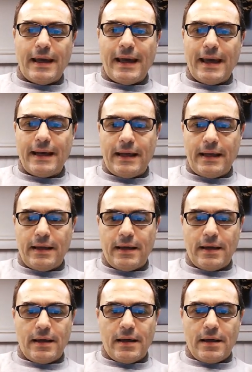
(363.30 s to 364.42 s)
any.
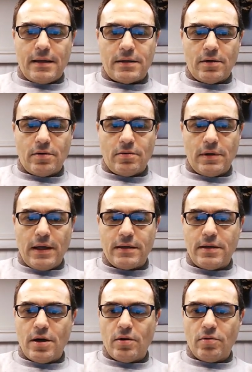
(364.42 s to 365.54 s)
So let's
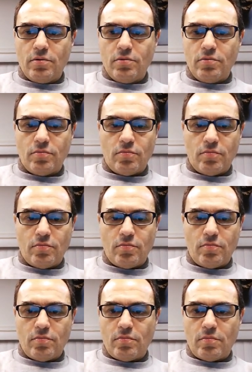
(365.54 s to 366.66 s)
go
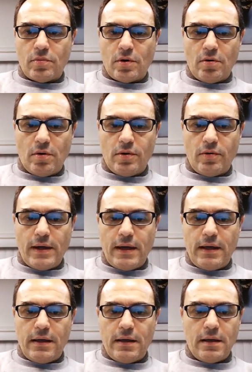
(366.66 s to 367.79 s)
all the
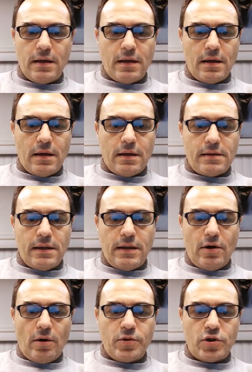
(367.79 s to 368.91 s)
way, see the
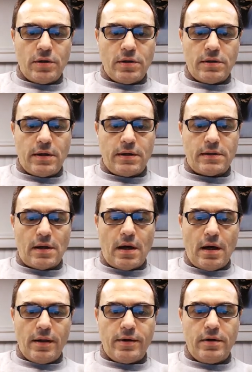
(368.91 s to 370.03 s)
options. There's
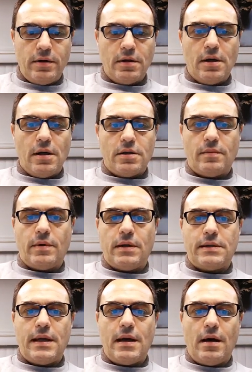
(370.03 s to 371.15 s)
other. So I'm going to
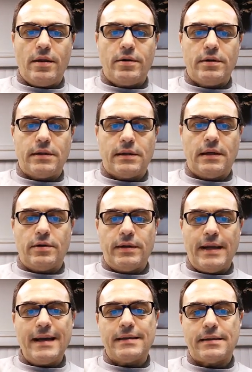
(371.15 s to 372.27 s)
say other, click on
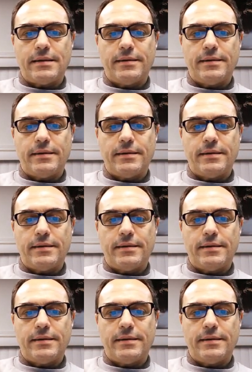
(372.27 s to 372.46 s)
next.